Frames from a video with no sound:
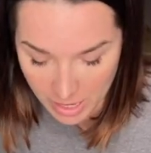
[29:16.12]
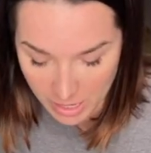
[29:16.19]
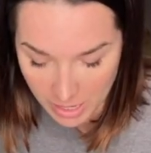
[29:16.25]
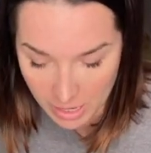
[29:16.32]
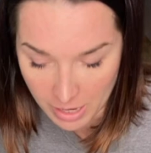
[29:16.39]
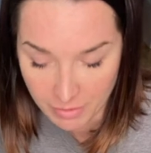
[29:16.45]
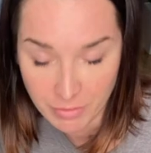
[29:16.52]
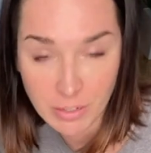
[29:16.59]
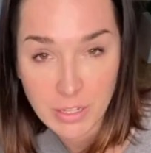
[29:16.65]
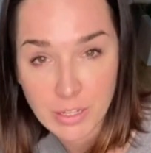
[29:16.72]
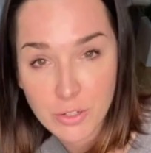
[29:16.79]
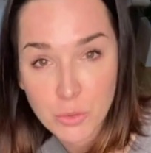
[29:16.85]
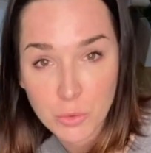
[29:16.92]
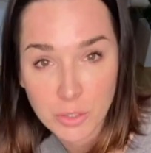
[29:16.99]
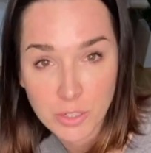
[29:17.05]
I feel like a
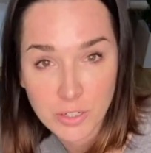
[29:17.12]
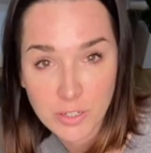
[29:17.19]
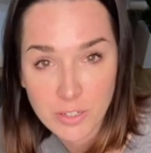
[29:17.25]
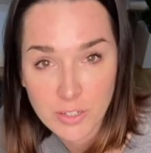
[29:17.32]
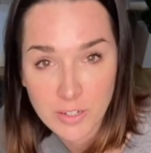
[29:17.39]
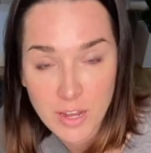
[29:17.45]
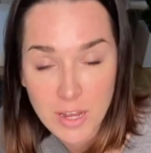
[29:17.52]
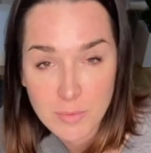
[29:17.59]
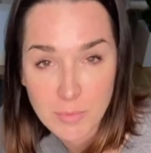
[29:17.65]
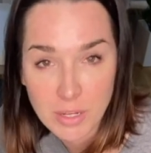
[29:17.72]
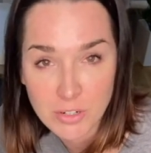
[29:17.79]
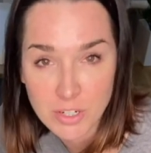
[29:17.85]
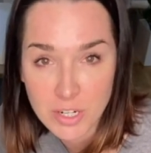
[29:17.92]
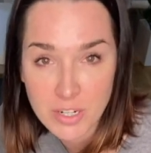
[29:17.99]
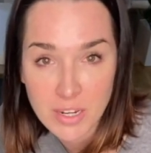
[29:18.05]
dork. I'm not
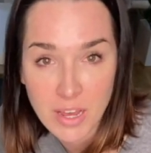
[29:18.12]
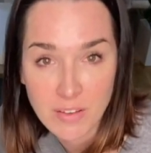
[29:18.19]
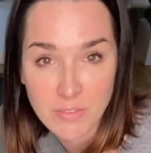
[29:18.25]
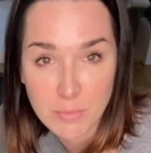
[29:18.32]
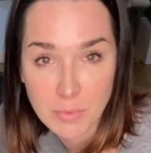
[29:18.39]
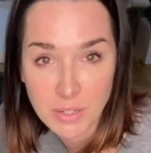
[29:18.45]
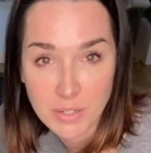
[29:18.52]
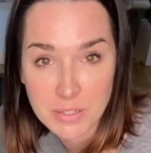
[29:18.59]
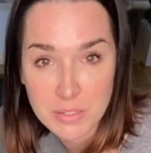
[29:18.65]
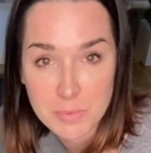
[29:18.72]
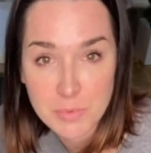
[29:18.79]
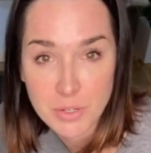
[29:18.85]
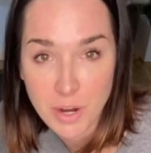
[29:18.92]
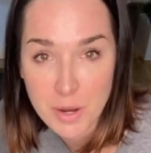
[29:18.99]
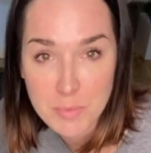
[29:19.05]
trying to have 1 million
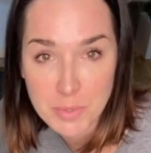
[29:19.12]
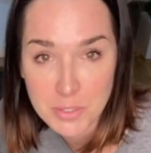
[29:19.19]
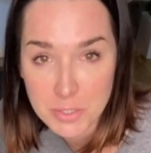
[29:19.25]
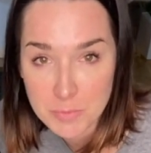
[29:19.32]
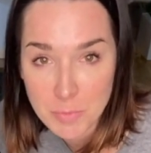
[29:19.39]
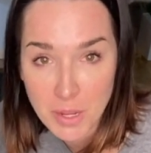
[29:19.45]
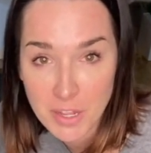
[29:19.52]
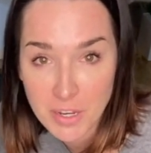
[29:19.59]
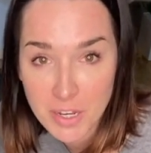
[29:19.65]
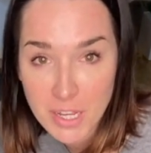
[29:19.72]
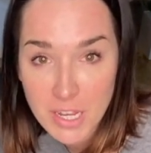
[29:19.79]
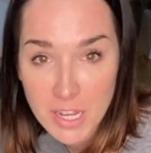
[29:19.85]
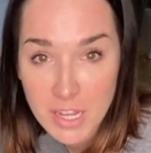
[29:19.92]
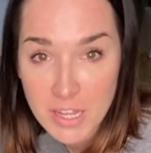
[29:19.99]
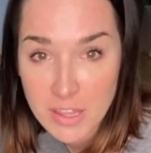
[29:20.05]
subscribers, but
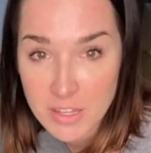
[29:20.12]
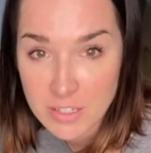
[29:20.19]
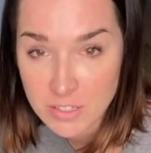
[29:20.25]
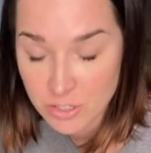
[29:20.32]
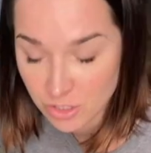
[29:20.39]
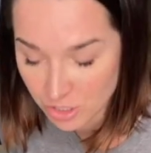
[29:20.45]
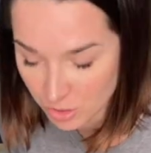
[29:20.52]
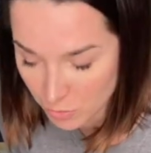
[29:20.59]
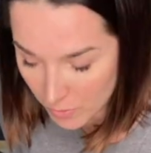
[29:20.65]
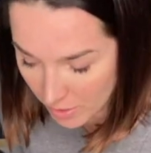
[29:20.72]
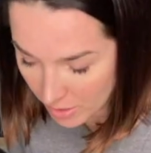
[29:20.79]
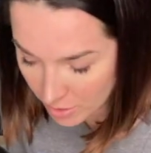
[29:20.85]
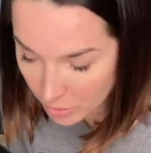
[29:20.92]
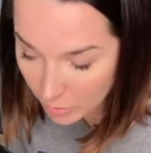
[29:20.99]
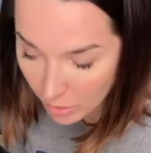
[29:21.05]
this is just what I
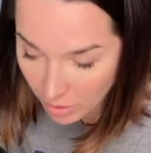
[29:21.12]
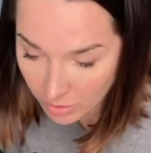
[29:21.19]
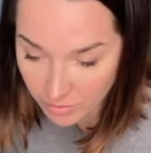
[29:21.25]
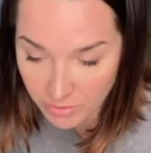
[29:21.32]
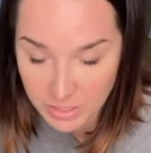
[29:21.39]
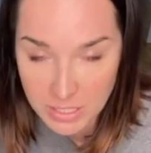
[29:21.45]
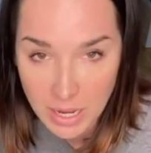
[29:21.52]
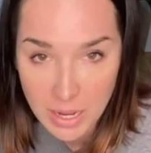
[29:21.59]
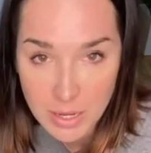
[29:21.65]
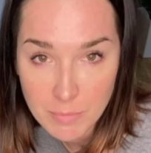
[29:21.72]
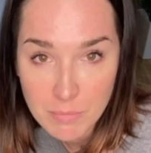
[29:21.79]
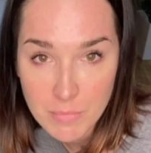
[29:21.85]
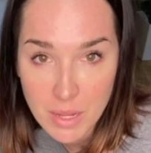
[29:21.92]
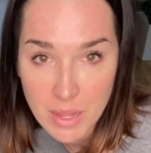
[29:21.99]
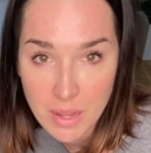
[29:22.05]
do all of the time.
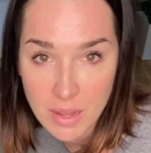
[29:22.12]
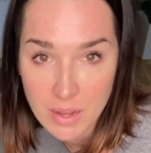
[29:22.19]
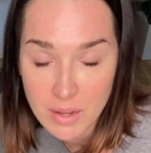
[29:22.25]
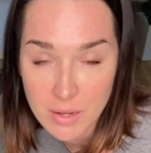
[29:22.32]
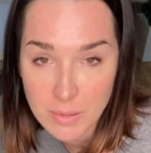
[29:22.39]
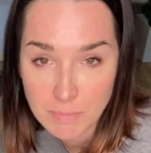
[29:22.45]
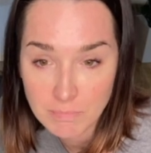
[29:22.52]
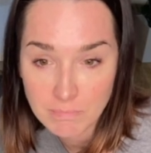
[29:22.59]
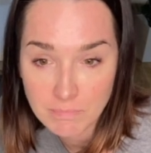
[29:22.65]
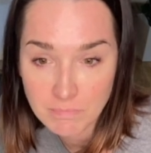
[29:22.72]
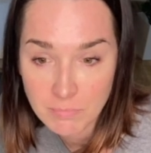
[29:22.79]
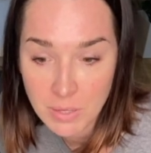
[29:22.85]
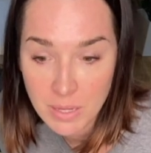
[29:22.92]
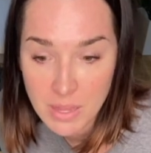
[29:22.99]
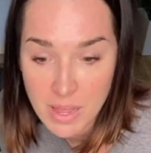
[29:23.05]
And
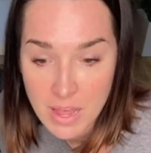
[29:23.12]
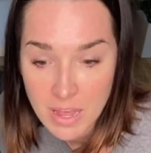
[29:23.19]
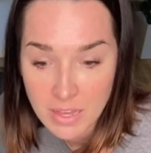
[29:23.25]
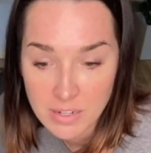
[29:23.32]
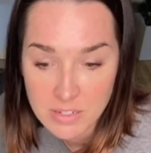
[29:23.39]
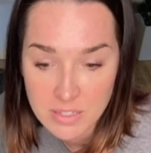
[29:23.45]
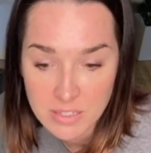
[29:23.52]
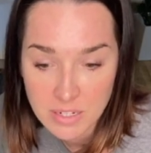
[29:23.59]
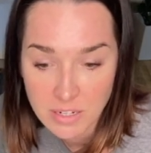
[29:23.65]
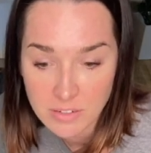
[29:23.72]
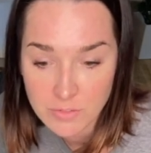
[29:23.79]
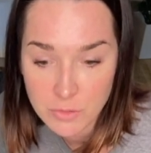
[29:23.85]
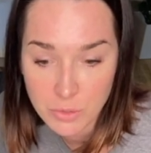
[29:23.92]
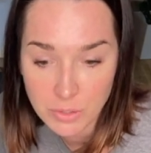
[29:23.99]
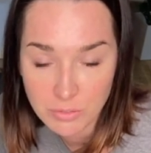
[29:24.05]
instead of
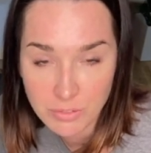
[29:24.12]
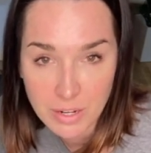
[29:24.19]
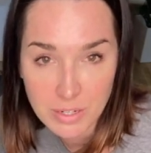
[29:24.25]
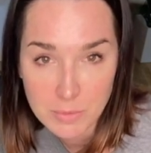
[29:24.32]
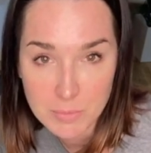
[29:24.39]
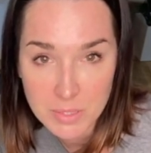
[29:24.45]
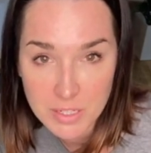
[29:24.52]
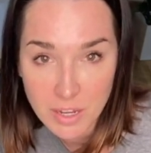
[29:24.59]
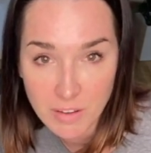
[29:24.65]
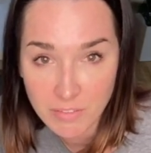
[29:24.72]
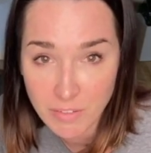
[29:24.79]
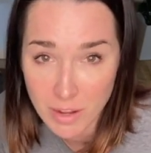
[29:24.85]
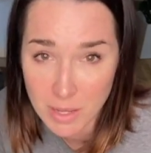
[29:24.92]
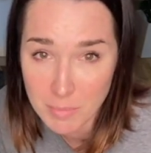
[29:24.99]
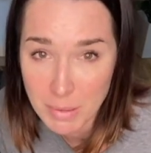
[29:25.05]
doing random stuff
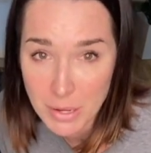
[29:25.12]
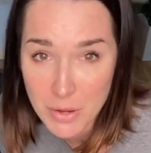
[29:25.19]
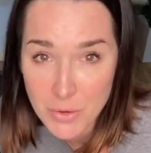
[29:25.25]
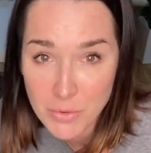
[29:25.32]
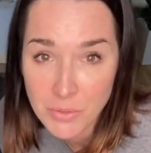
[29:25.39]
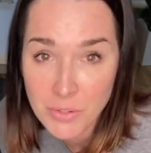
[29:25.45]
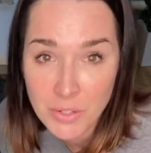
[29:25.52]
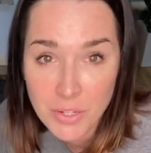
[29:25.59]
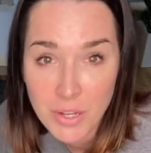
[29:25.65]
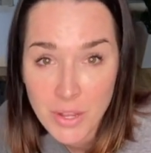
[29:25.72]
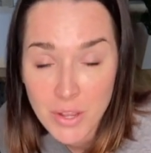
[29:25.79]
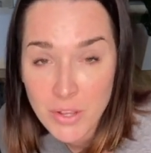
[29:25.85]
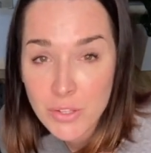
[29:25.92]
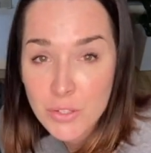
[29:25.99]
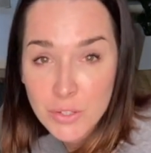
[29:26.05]
on my own,
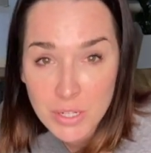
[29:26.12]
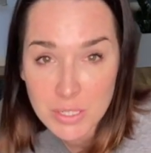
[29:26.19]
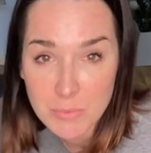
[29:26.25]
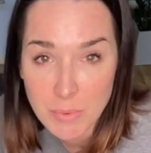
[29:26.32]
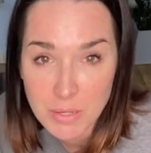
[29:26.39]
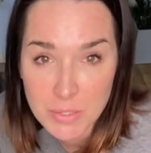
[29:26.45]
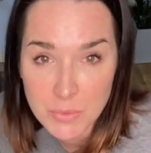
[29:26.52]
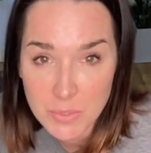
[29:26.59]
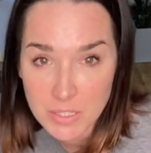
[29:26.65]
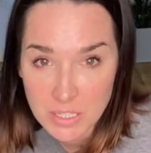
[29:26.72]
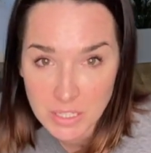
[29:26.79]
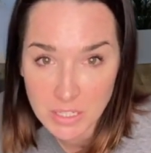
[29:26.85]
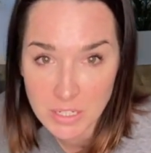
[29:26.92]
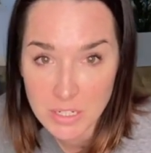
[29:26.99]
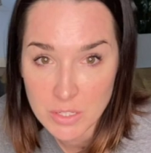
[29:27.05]
you guys might as well see
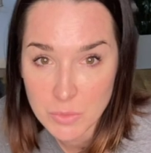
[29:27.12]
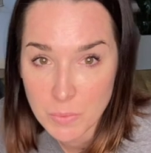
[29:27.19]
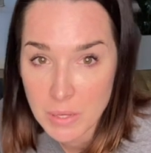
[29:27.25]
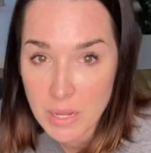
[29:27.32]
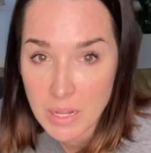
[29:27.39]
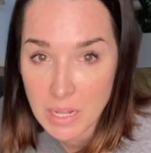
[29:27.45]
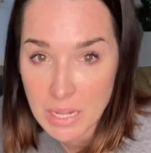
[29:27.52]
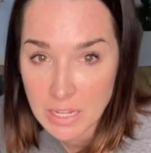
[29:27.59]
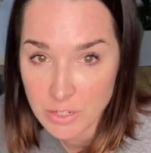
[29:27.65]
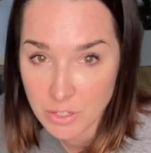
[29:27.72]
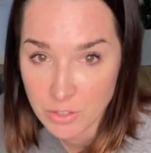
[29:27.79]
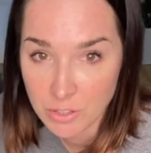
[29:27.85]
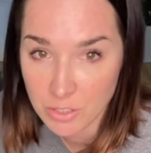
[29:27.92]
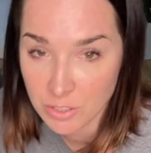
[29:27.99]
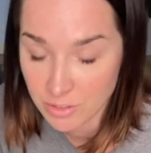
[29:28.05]
it as well, and you
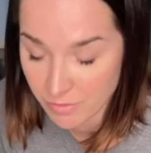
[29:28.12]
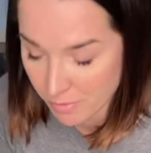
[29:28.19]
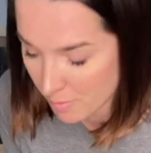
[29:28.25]
can learn from my